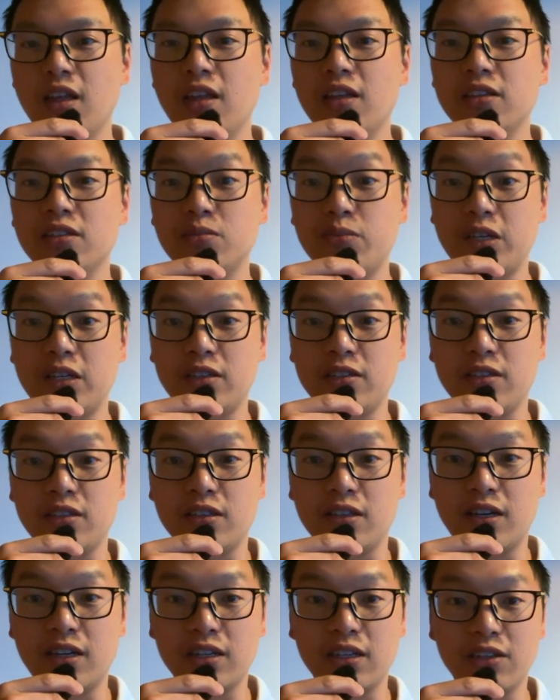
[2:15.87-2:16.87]
space in
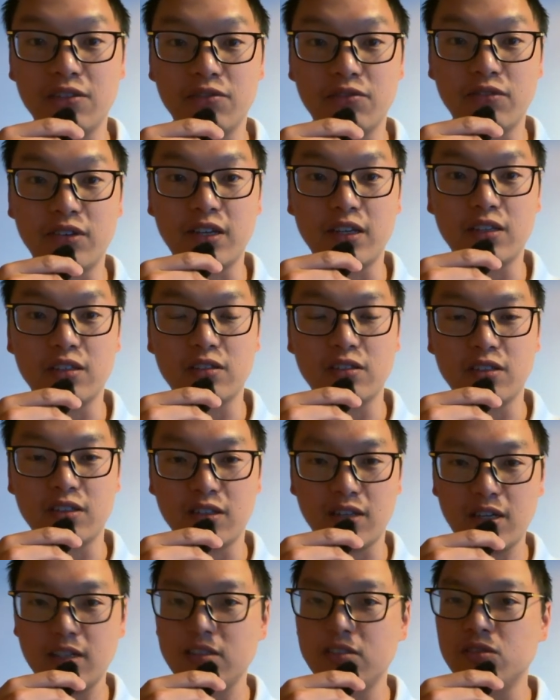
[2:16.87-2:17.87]
Hugging Face, the
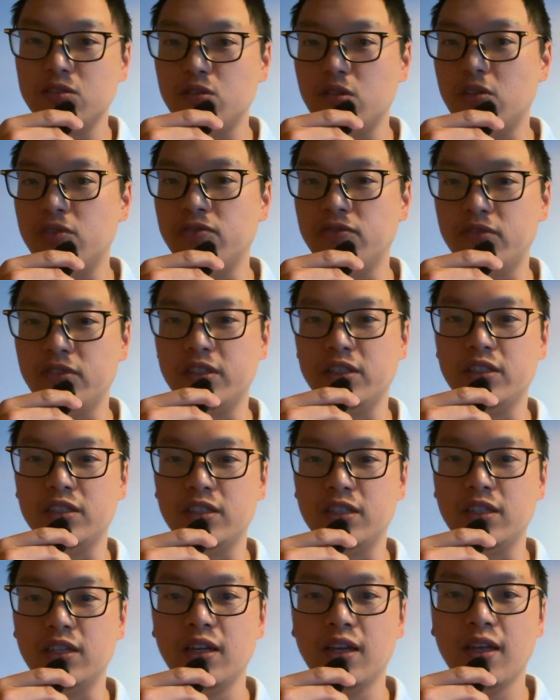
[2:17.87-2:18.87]
Onslaught
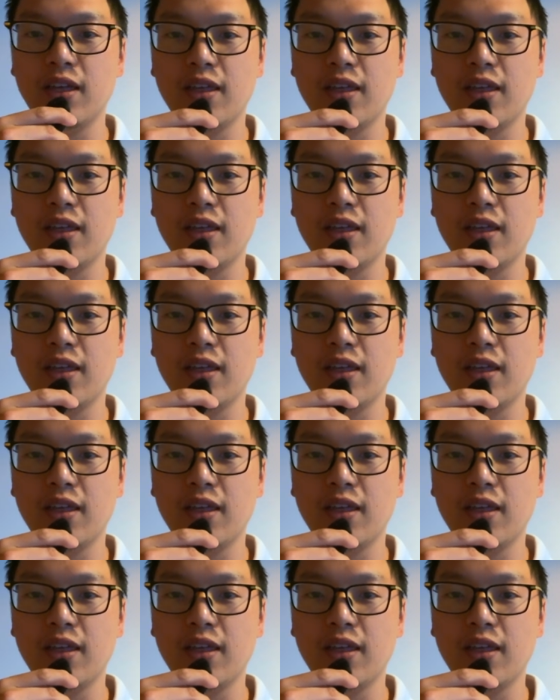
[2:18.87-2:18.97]
version,